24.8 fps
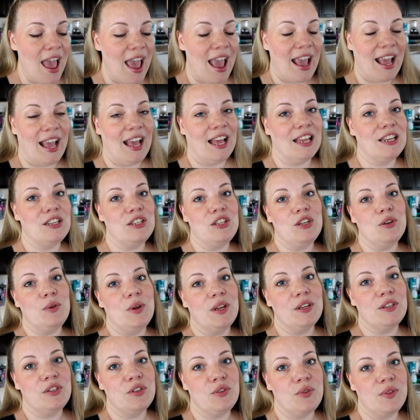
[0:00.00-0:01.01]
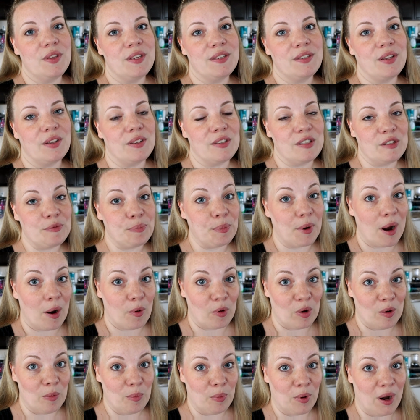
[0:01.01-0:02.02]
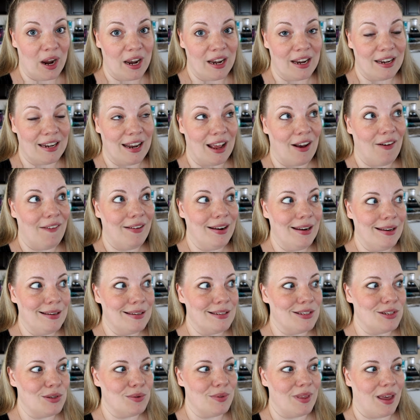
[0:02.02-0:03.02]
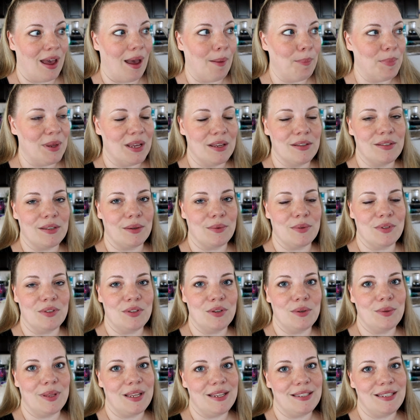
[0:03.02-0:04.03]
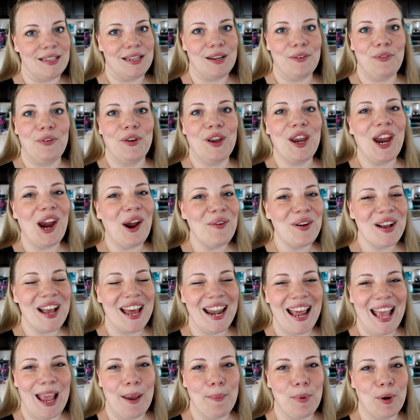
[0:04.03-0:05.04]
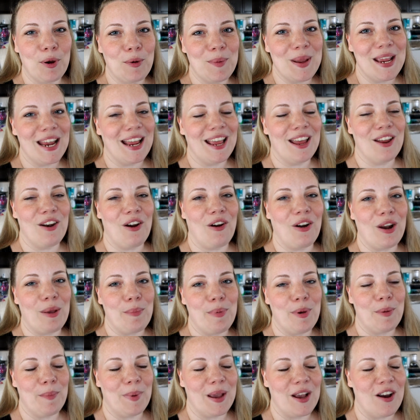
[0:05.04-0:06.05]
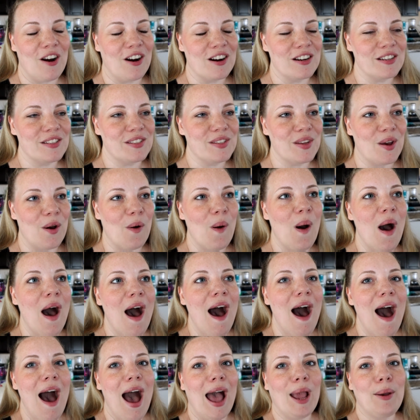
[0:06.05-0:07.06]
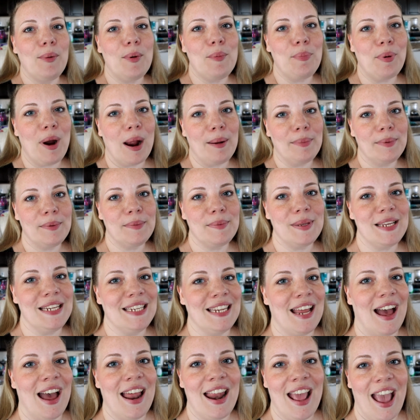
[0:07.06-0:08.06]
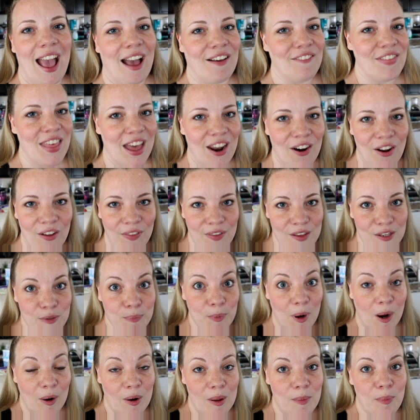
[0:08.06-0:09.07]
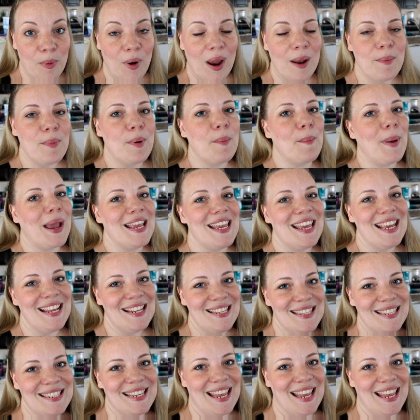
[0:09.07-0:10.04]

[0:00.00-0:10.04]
and you can do this on sprouted bread. Now I didn't do that because I was too lazy to figure out what kind of hamburger meat I had already put in my cart, so I will probably not have that on the sprouted bread, but my kids